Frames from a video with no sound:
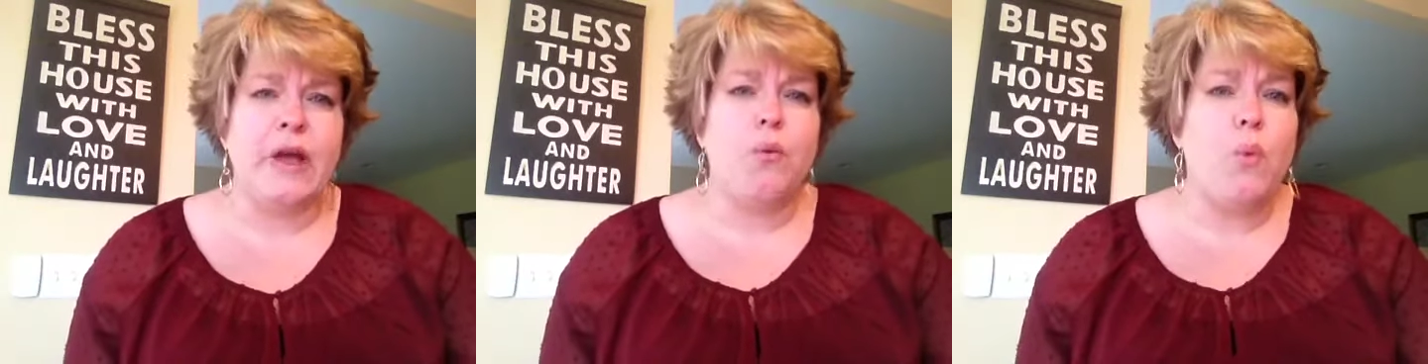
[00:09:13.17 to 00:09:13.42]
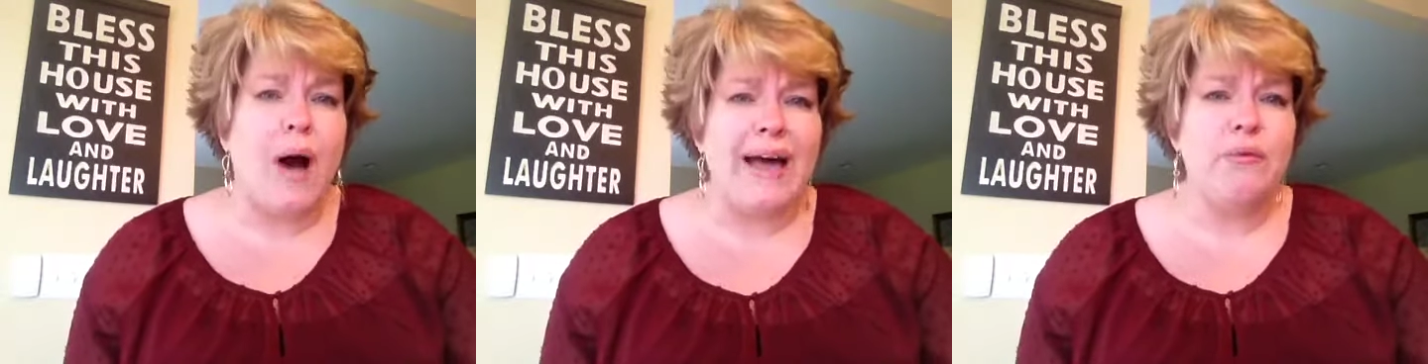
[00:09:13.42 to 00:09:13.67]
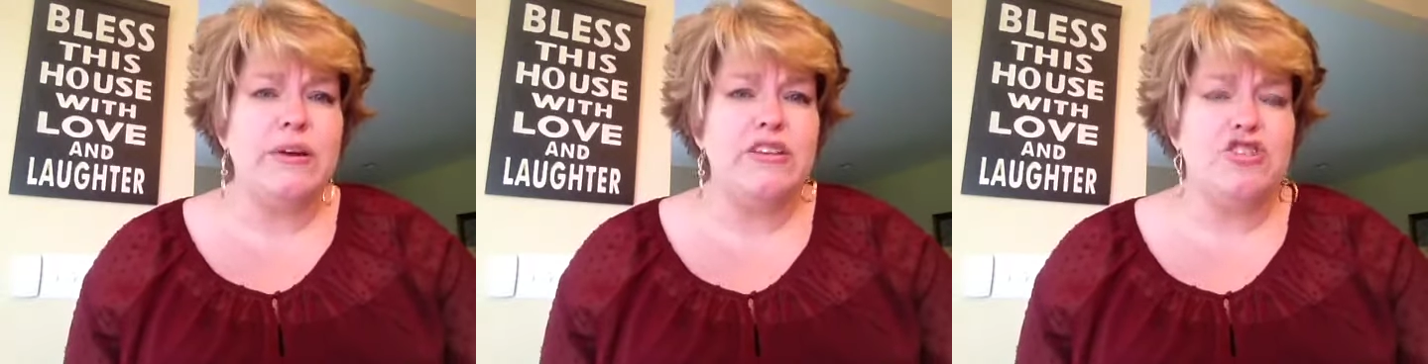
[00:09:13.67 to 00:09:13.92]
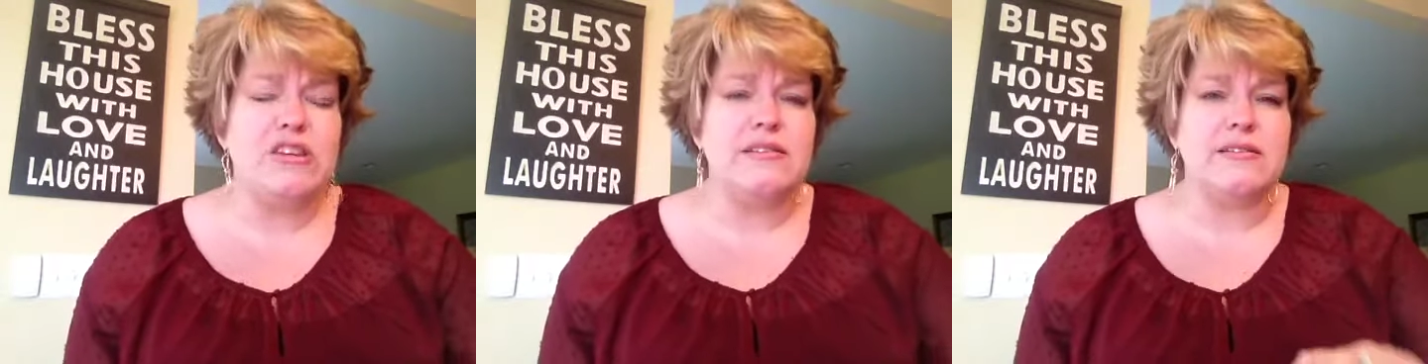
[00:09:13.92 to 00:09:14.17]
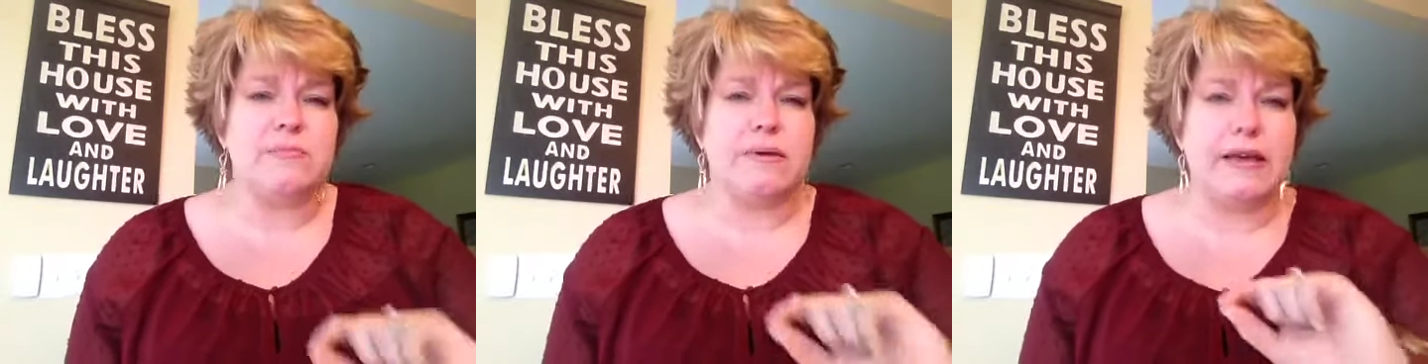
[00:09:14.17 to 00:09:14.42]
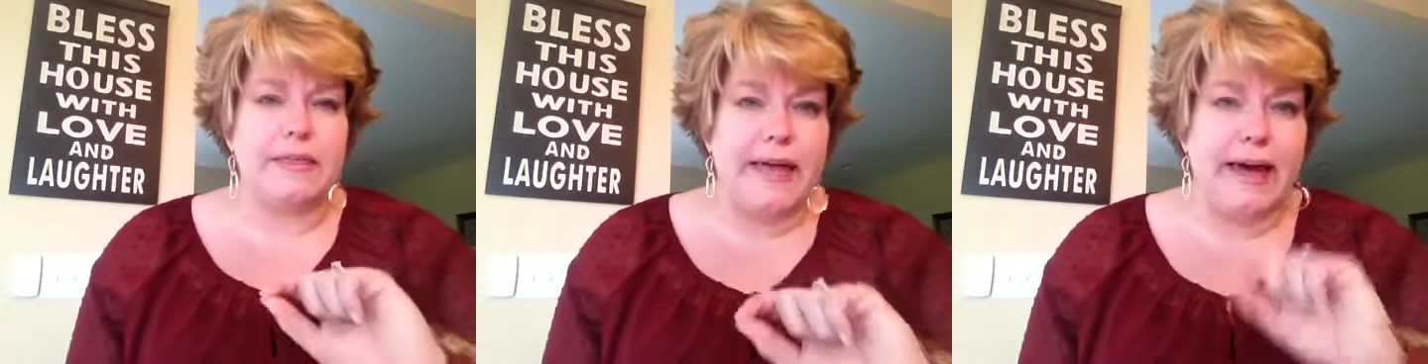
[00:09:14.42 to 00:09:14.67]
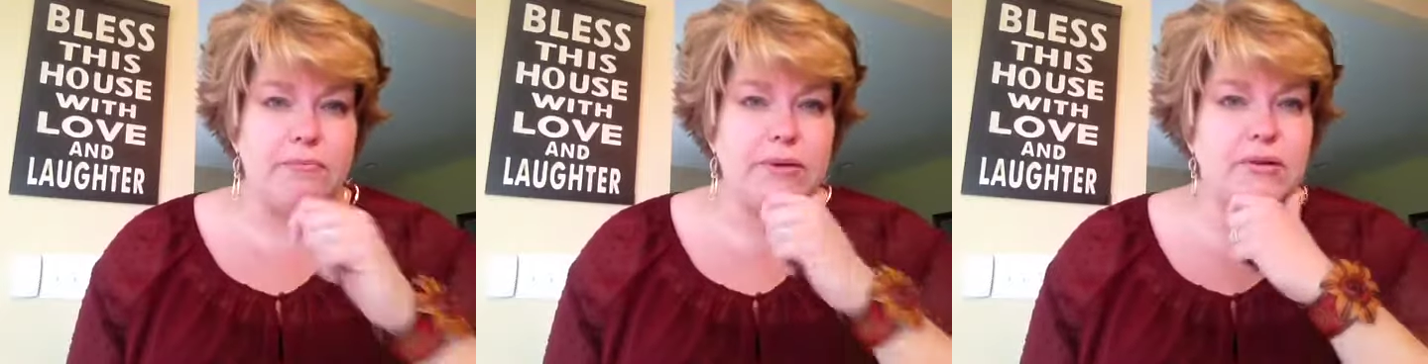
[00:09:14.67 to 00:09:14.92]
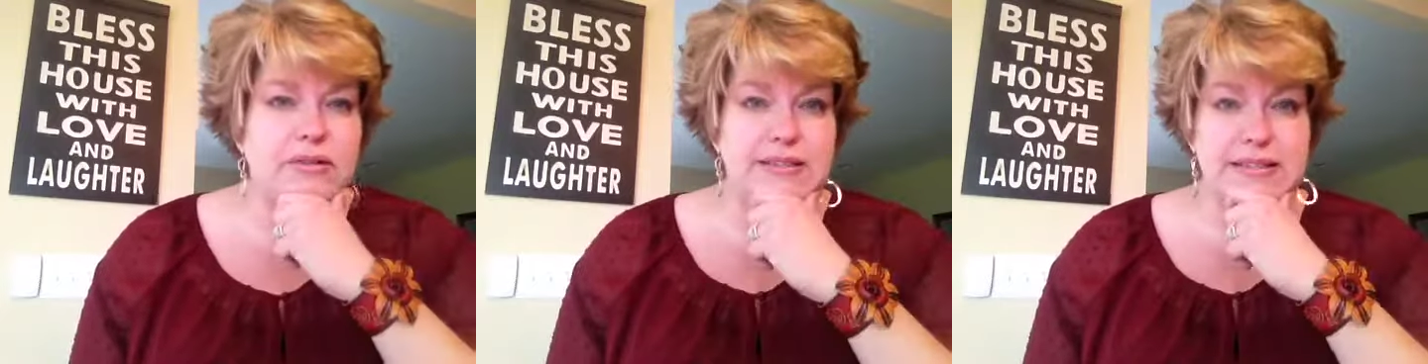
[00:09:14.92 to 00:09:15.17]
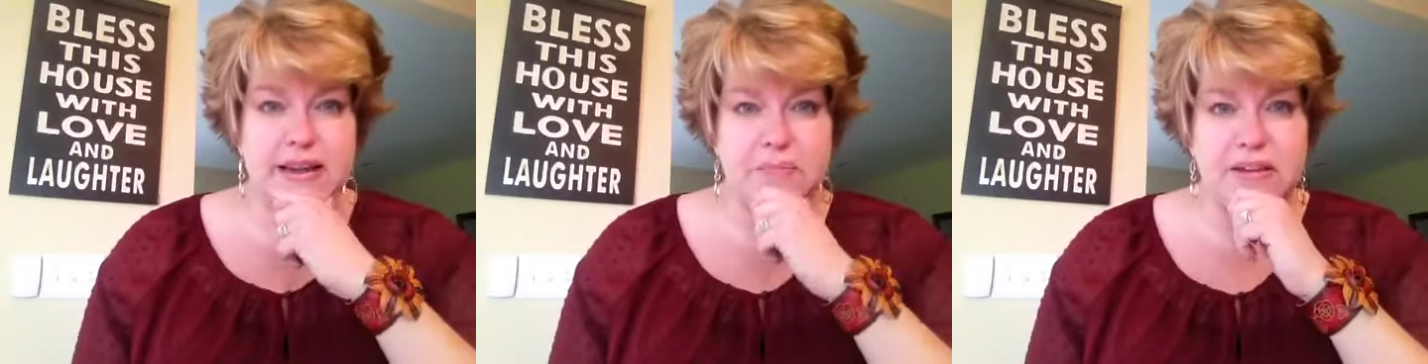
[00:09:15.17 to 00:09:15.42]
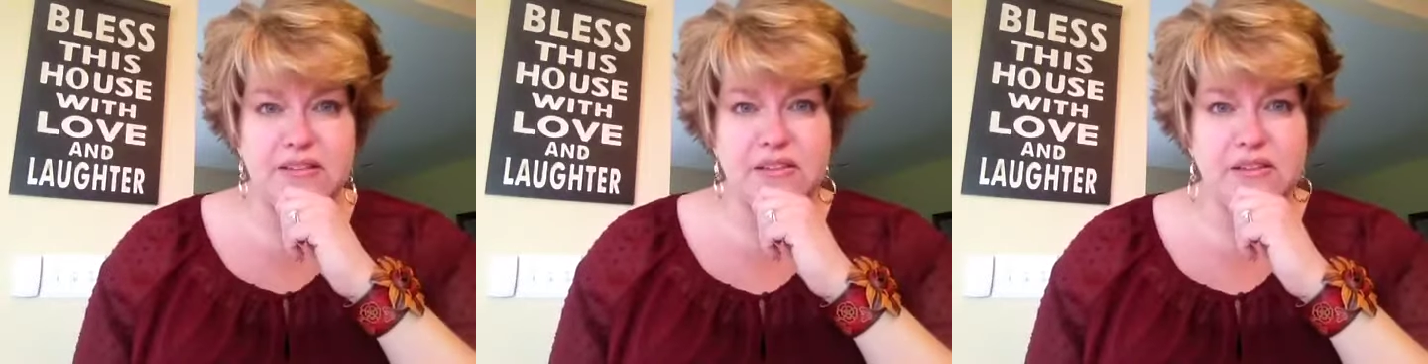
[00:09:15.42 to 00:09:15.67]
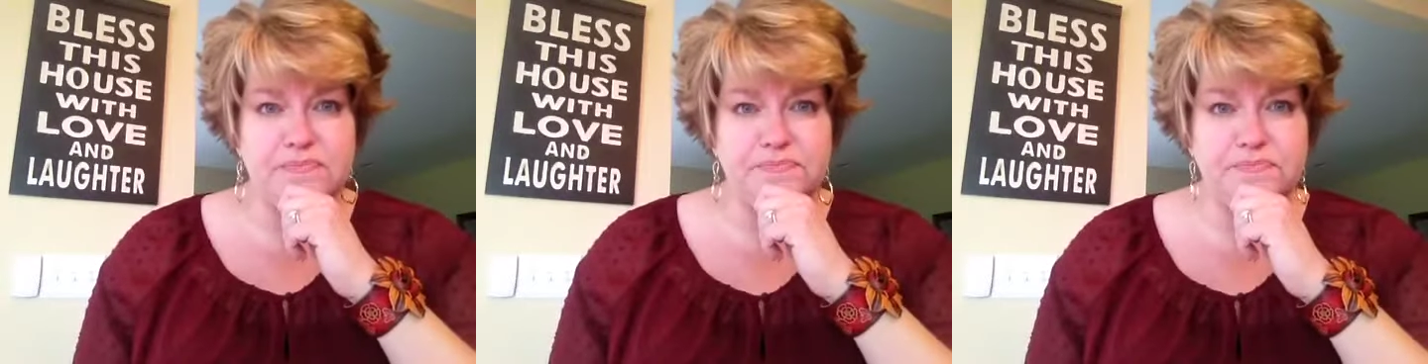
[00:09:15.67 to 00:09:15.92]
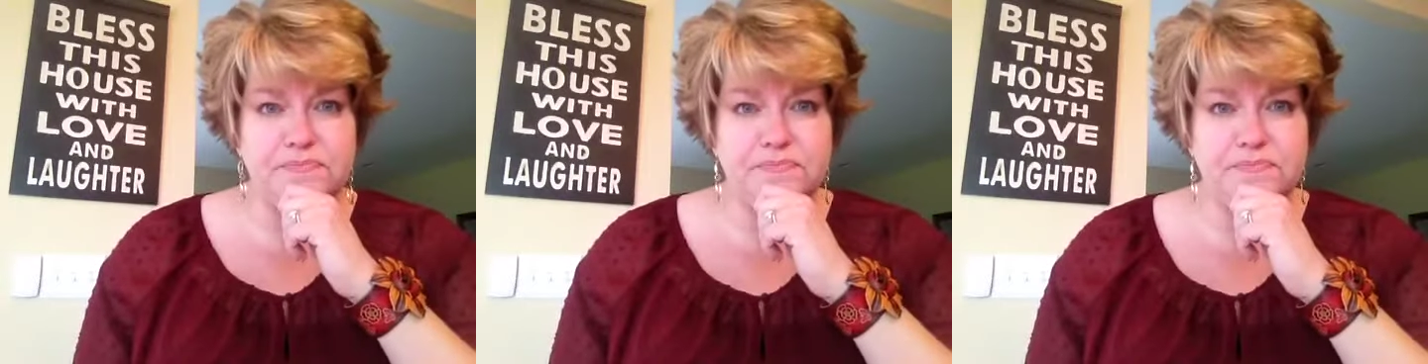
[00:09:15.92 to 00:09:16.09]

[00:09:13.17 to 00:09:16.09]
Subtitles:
Why would Jesus pick that boat to step into?